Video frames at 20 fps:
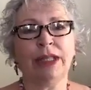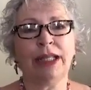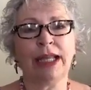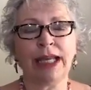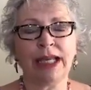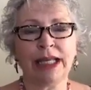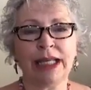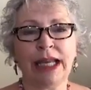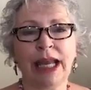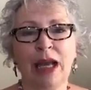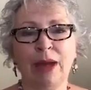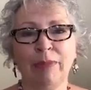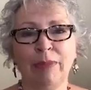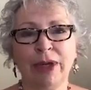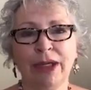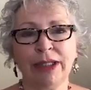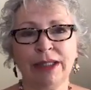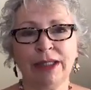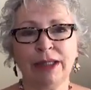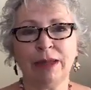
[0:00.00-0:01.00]
They can help
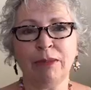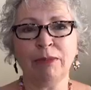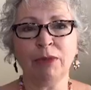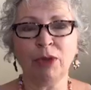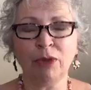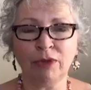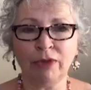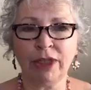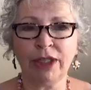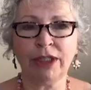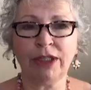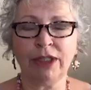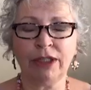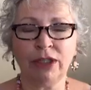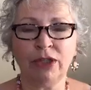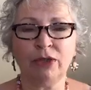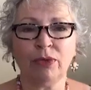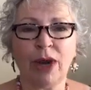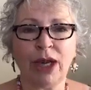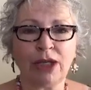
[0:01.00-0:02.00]
us move into the
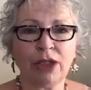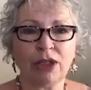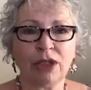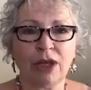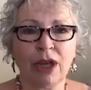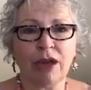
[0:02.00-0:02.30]
direction